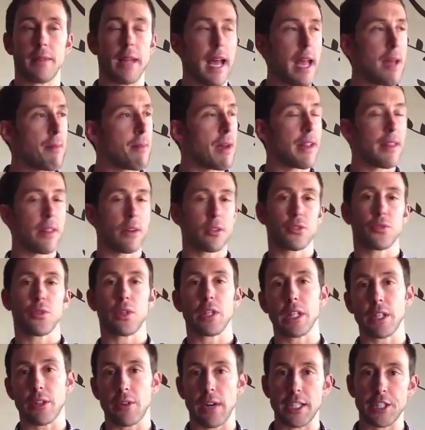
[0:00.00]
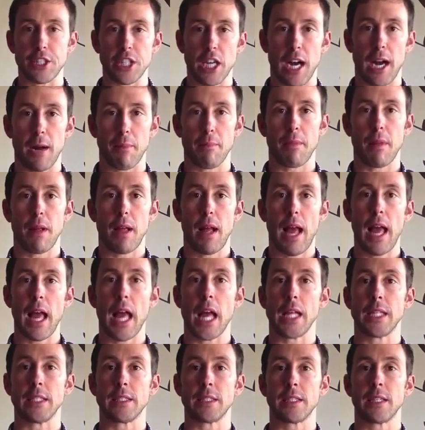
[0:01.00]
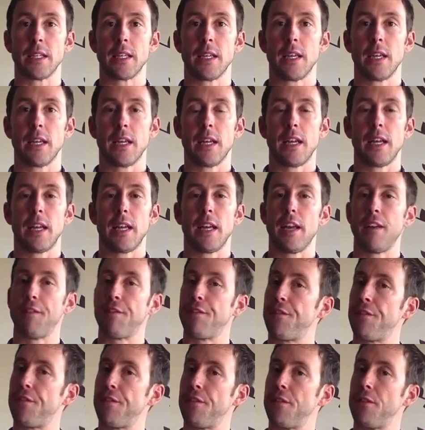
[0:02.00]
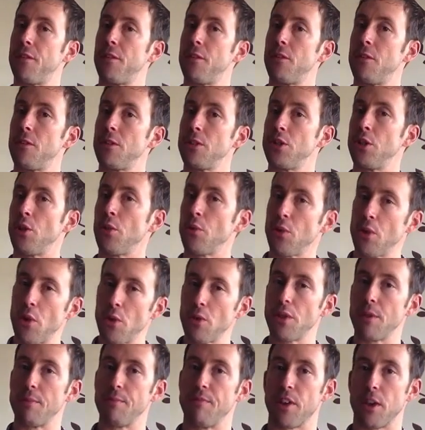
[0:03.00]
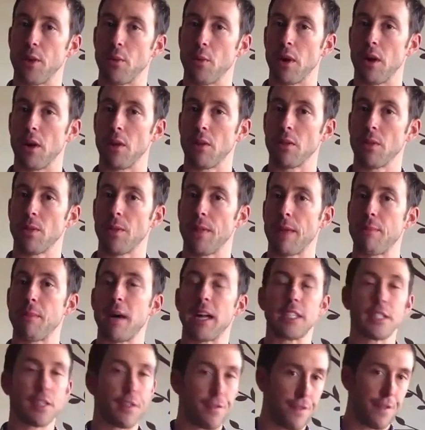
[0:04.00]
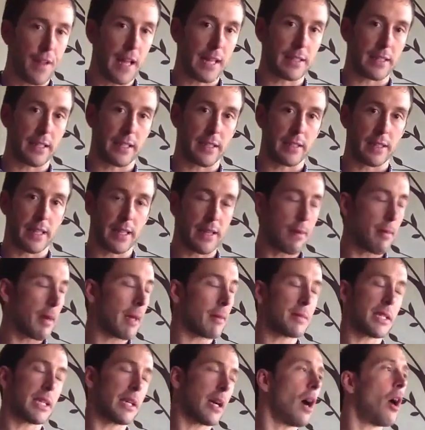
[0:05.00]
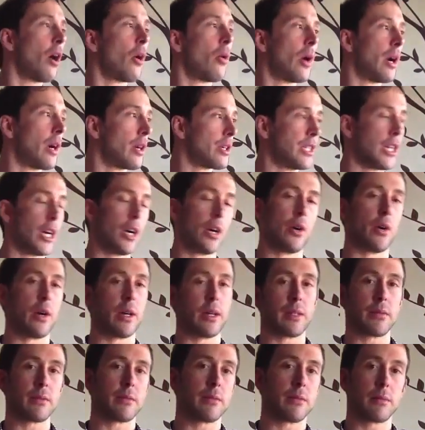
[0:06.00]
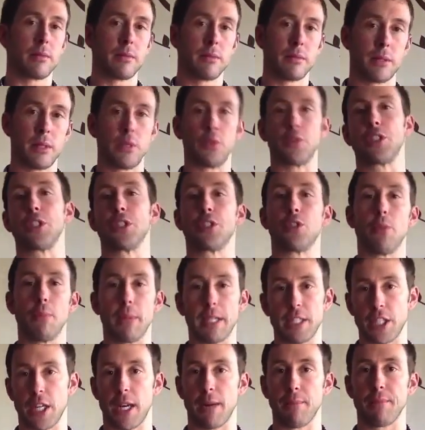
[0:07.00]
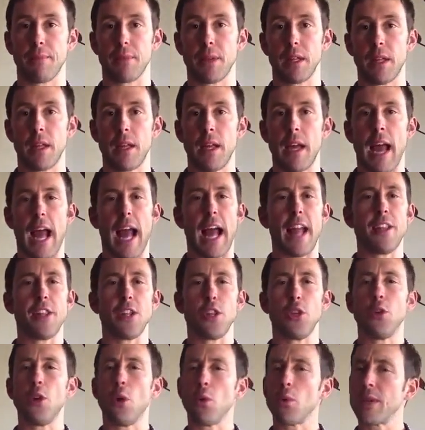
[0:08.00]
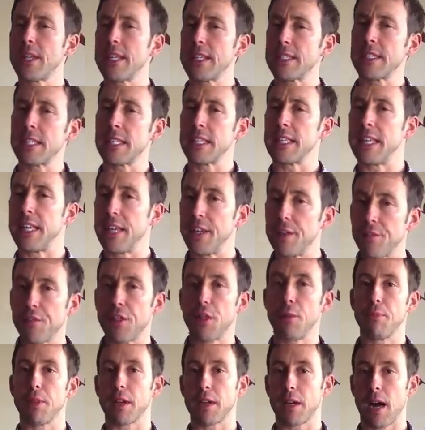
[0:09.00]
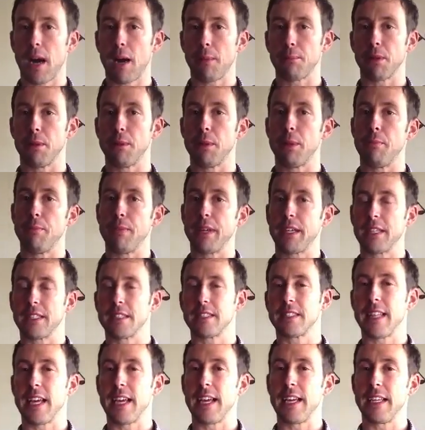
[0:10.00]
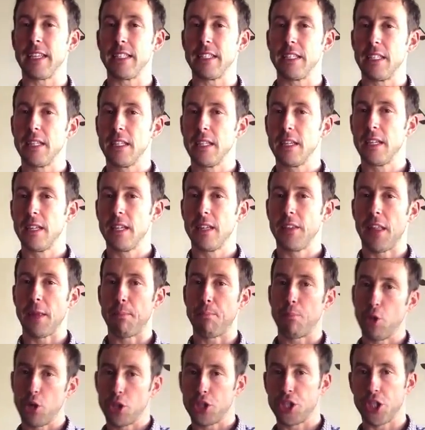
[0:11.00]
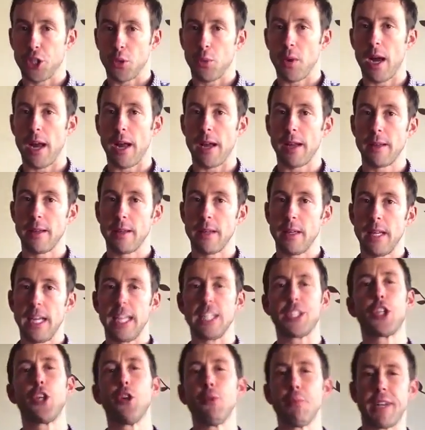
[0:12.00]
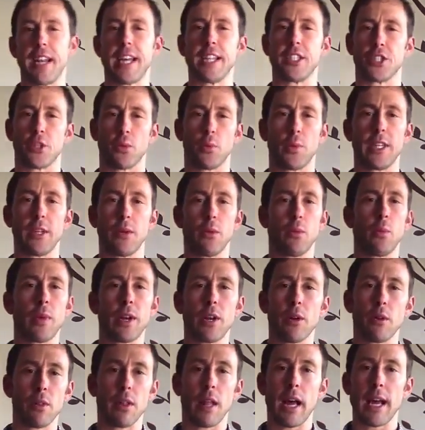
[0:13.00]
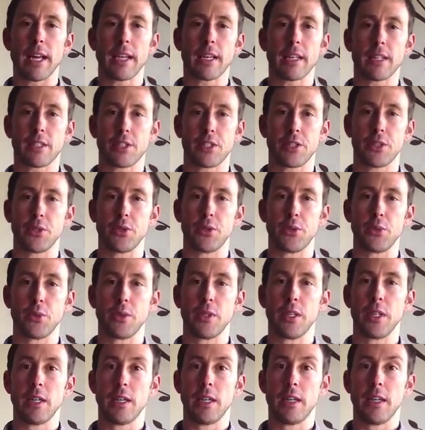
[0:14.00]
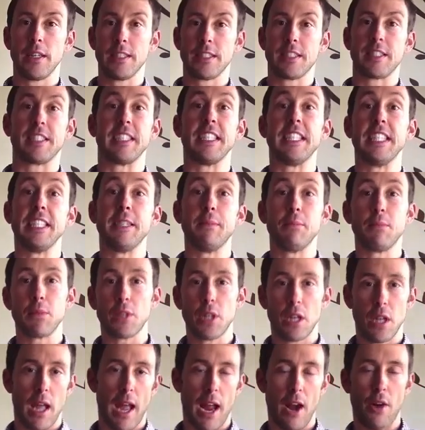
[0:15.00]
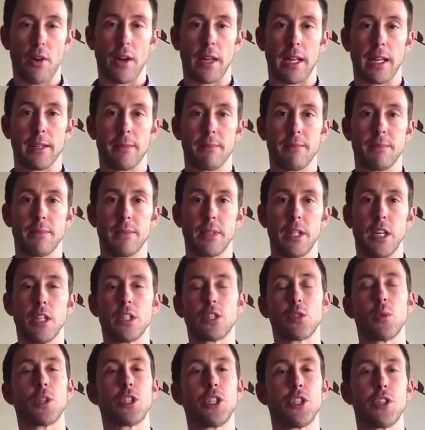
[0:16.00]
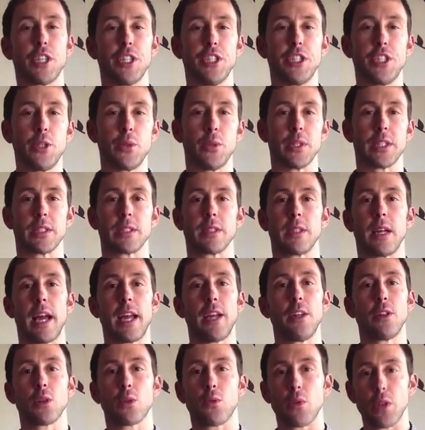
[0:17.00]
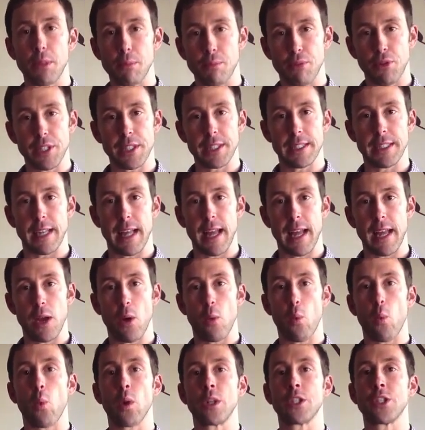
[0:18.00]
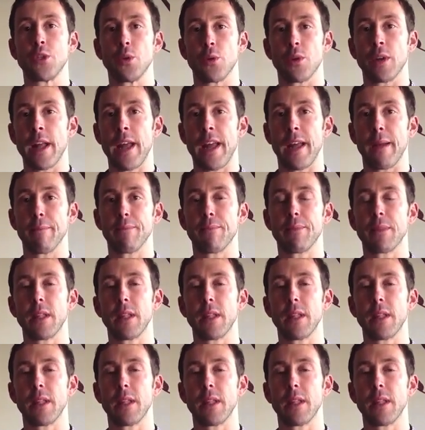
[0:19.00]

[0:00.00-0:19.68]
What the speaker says: Hey, man, that was a really great job. And if you don't know them very well, they might deflect it. And they might be like, oh, well, you know, it was just doing my job. And you don't get to give the compliment because they push it away. It's human nature. We don't like to seem arrogant. So what you can do is, hey, you look really pretty today. What's your name?